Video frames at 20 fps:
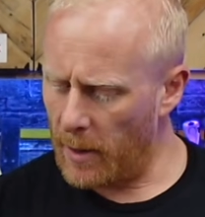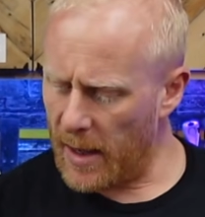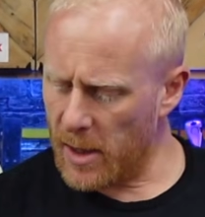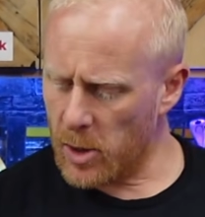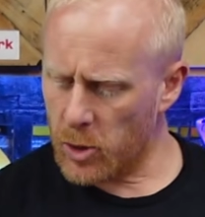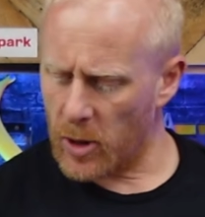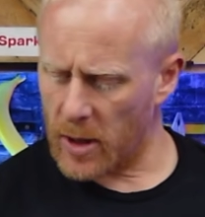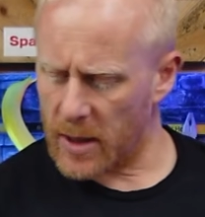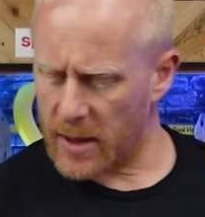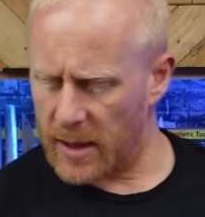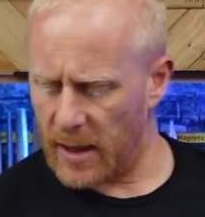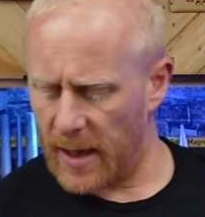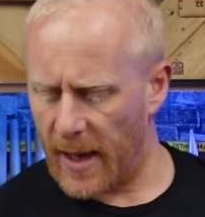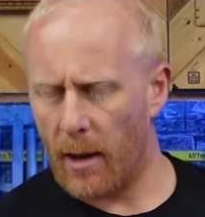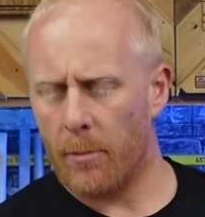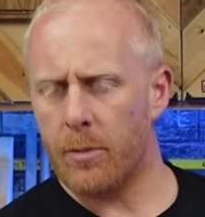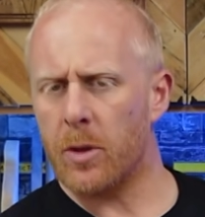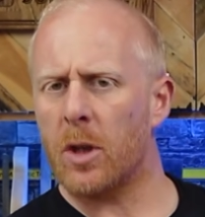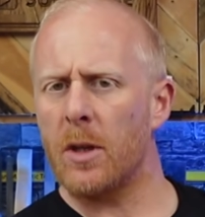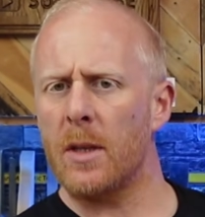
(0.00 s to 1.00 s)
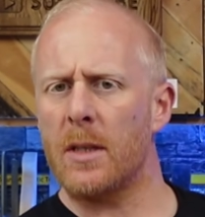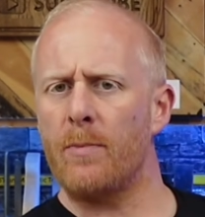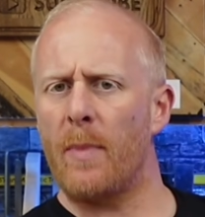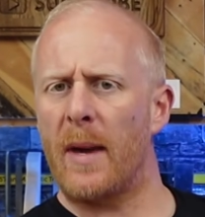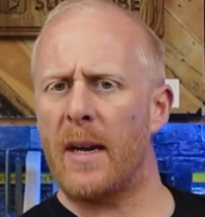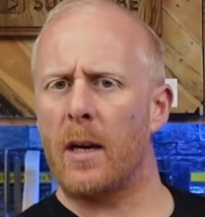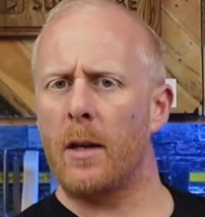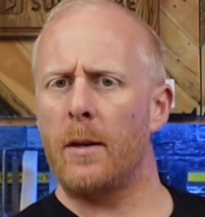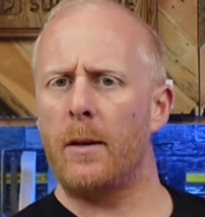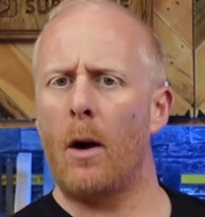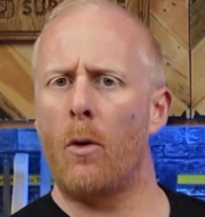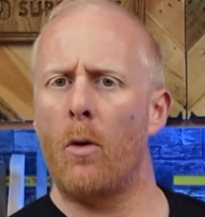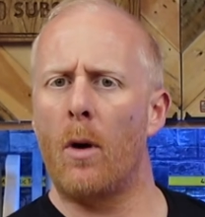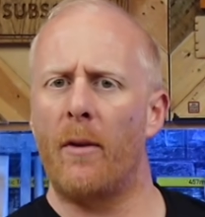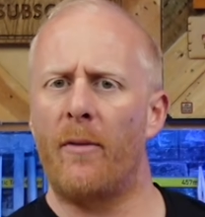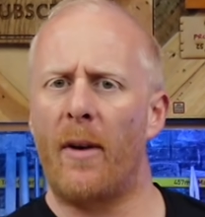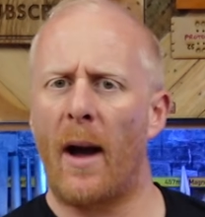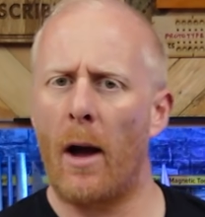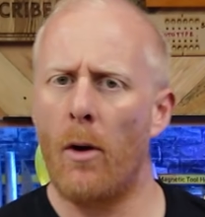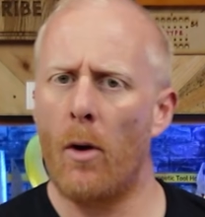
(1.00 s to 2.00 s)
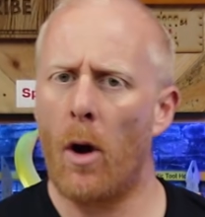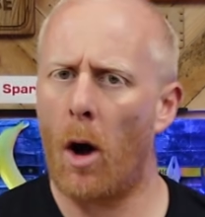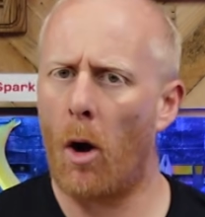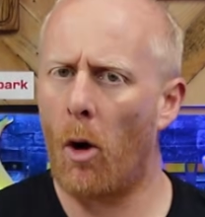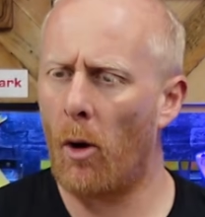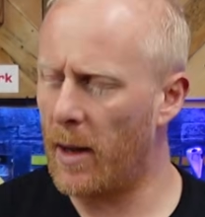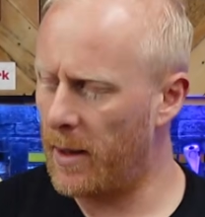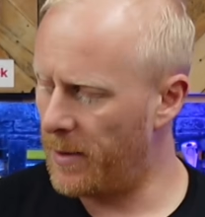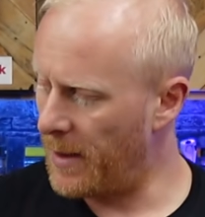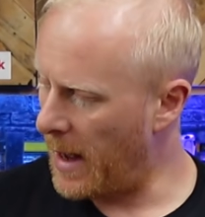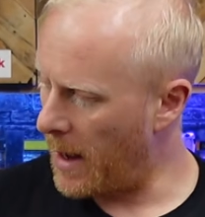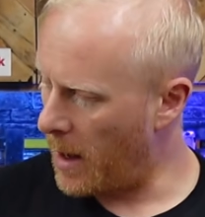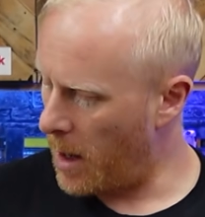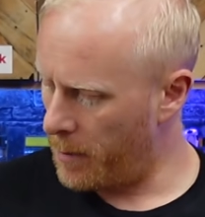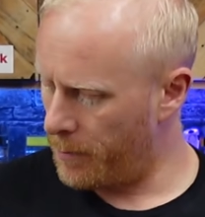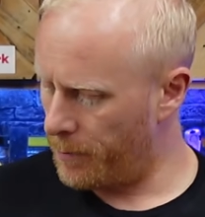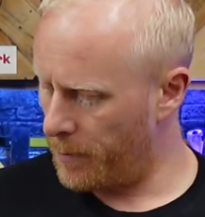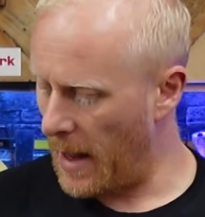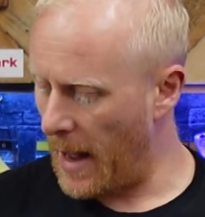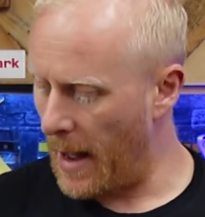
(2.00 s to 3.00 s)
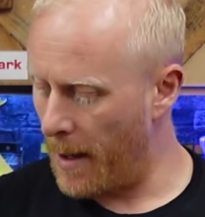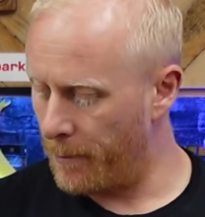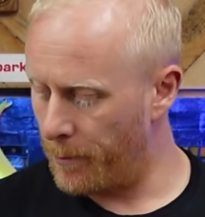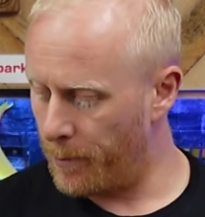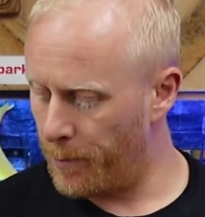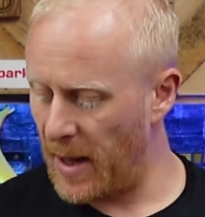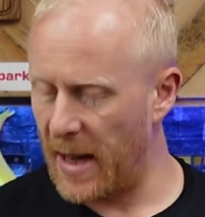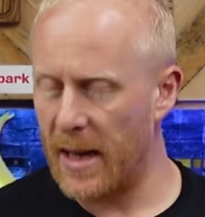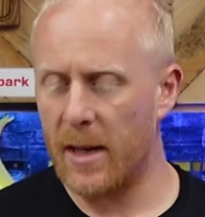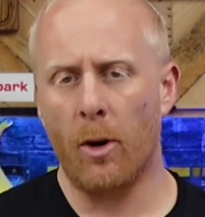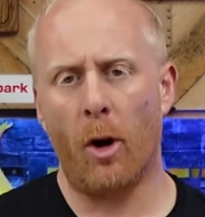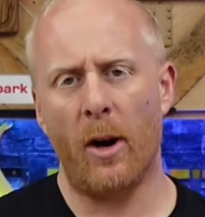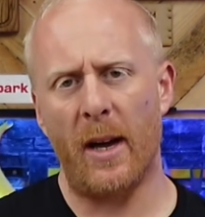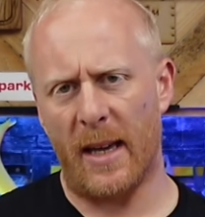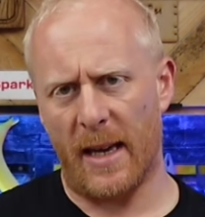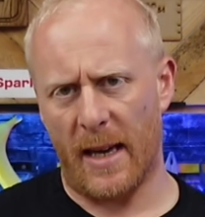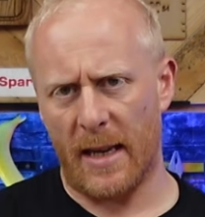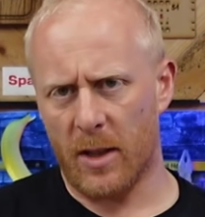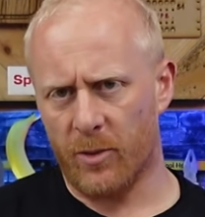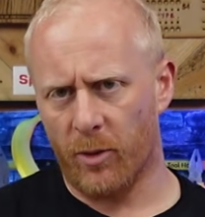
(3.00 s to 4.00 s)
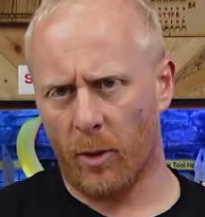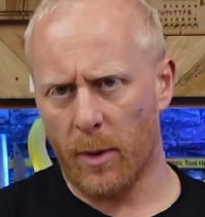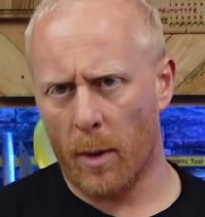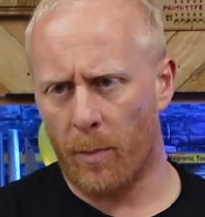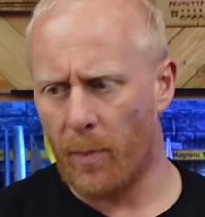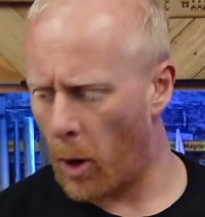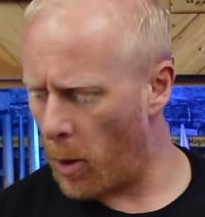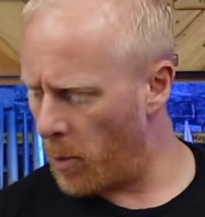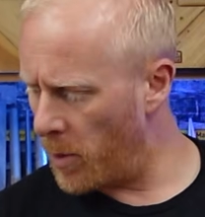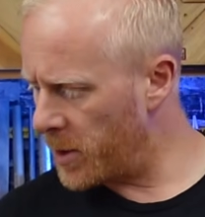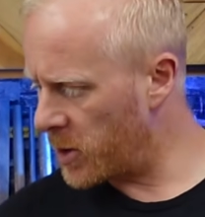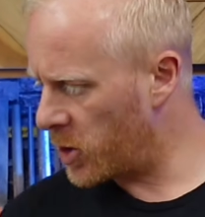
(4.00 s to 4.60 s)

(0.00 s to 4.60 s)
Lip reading: Interestingly, I'm just going to make a note of how high that P90 is from the bottom of the